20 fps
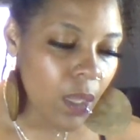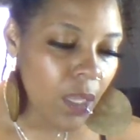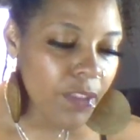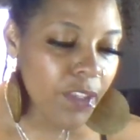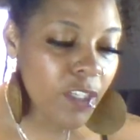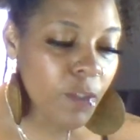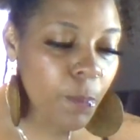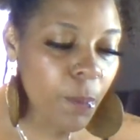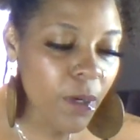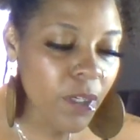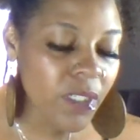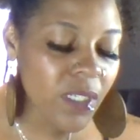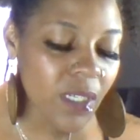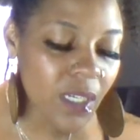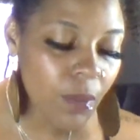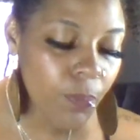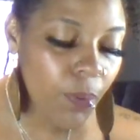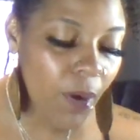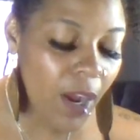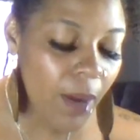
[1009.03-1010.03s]
This person
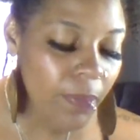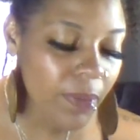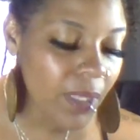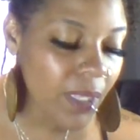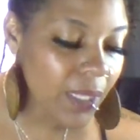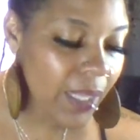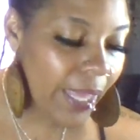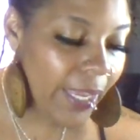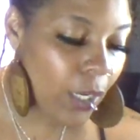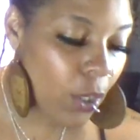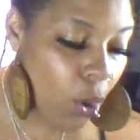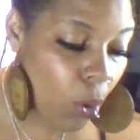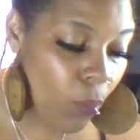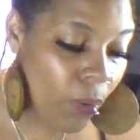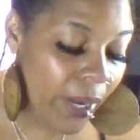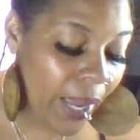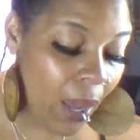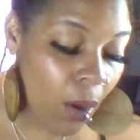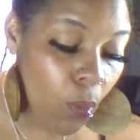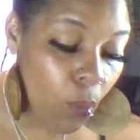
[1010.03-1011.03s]
could probably like
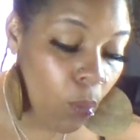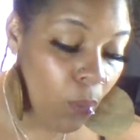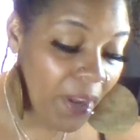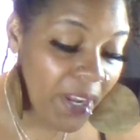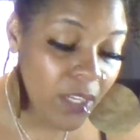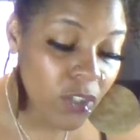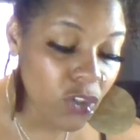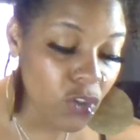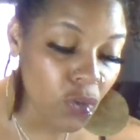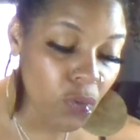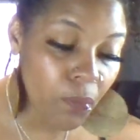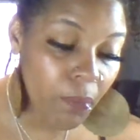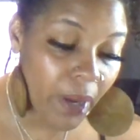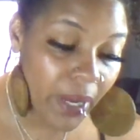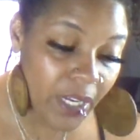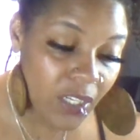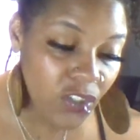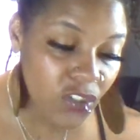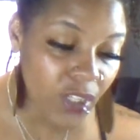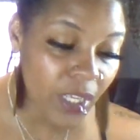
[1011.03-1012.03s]
going out way too
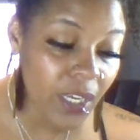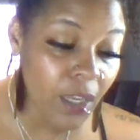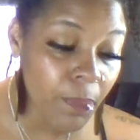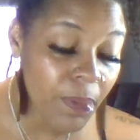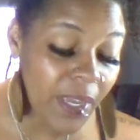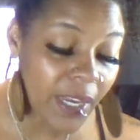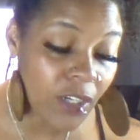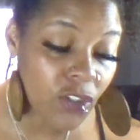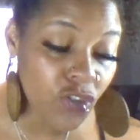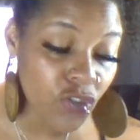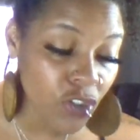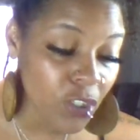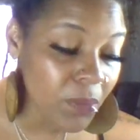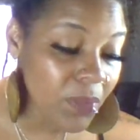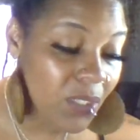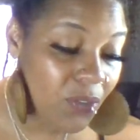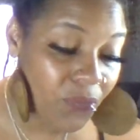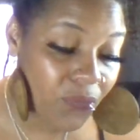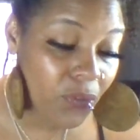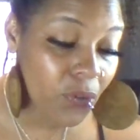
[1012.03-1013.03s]
much. They could be
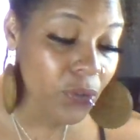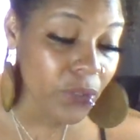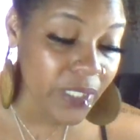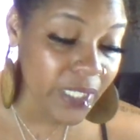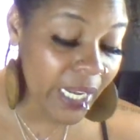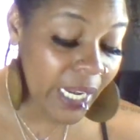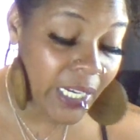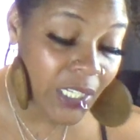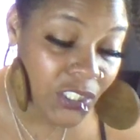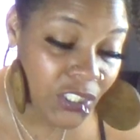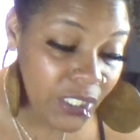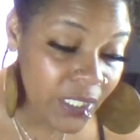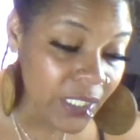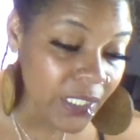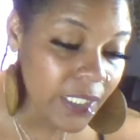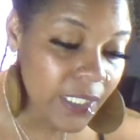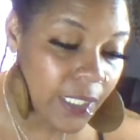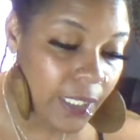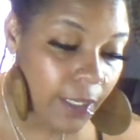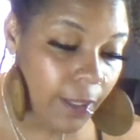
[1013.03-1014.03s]
extremely
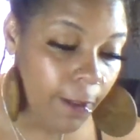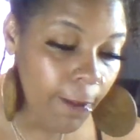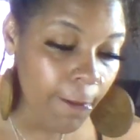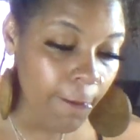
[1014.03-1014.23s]
flirtatious.